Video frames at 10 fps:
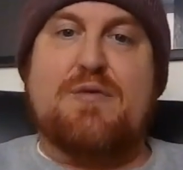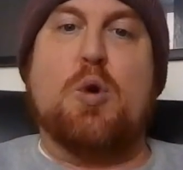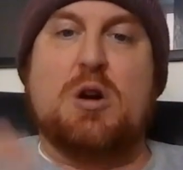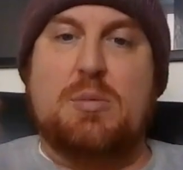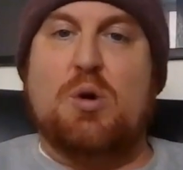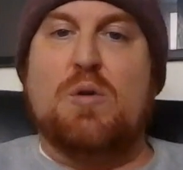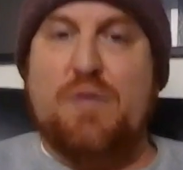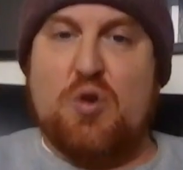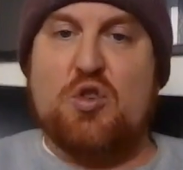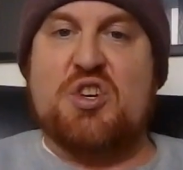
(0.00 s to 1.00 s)

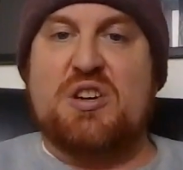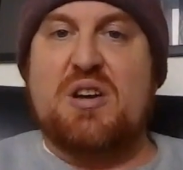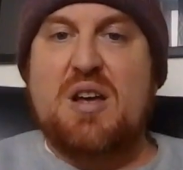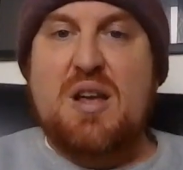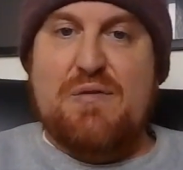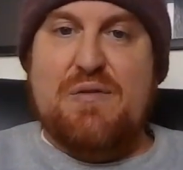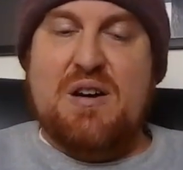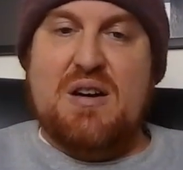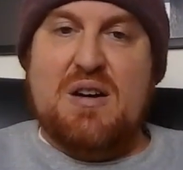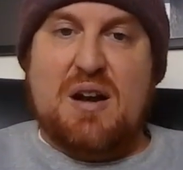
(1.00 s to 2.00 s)
forkable version
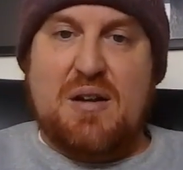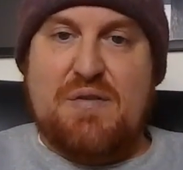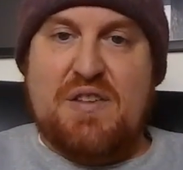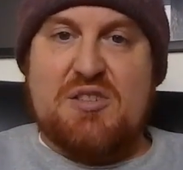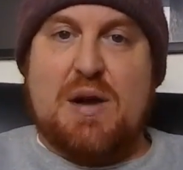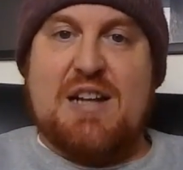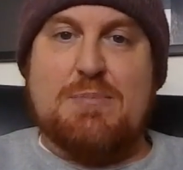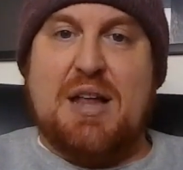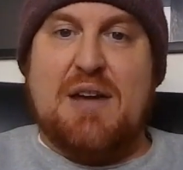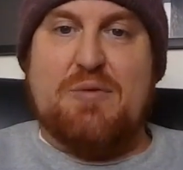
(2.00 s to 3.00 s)
of uh, of this
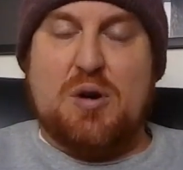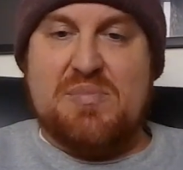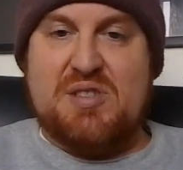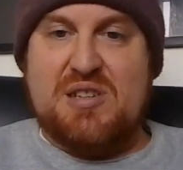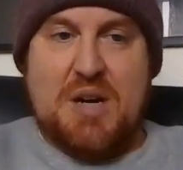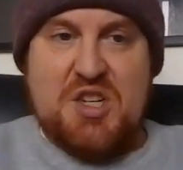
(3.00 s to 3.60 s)
grants platforms.